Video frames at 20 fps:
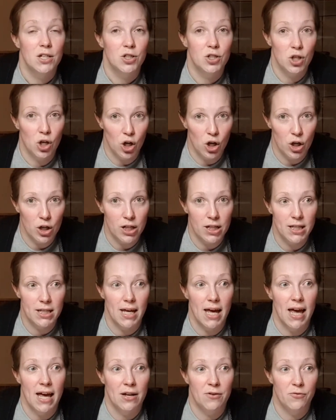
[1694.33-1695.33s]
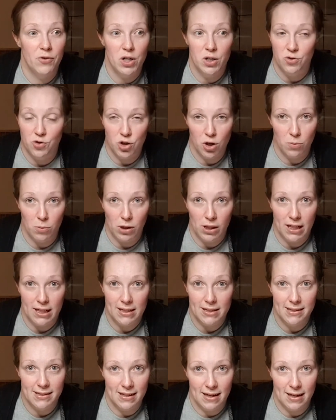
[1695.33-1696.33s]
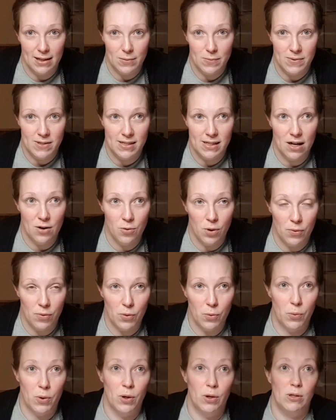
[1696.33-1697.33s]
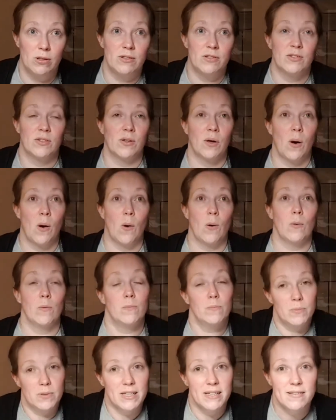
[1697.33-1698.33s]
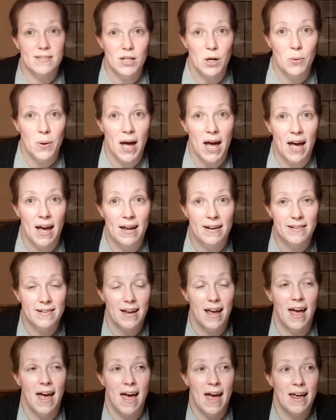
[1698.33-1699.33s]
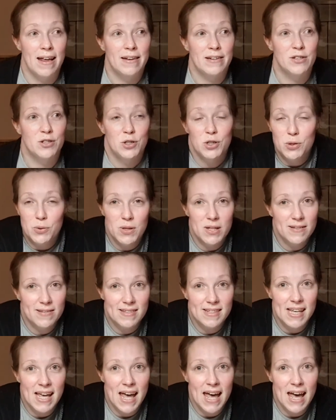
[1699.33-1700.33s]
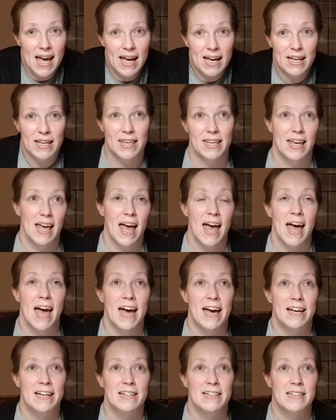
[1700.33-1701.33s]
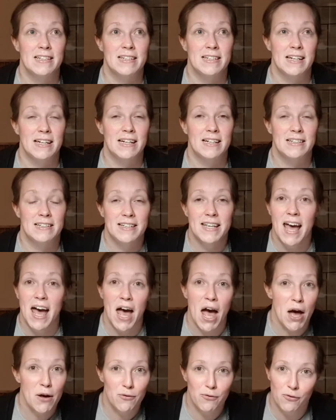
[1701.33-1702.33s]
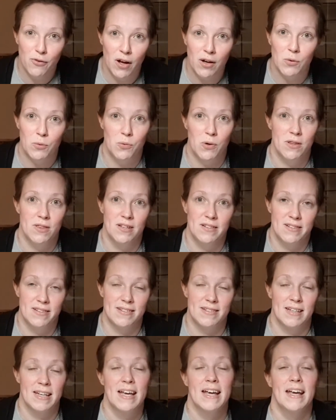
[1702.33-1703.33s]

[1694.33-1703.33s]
dark and very troubling times around the world. So please go ahead and do this tag, and yeah, have fun with it.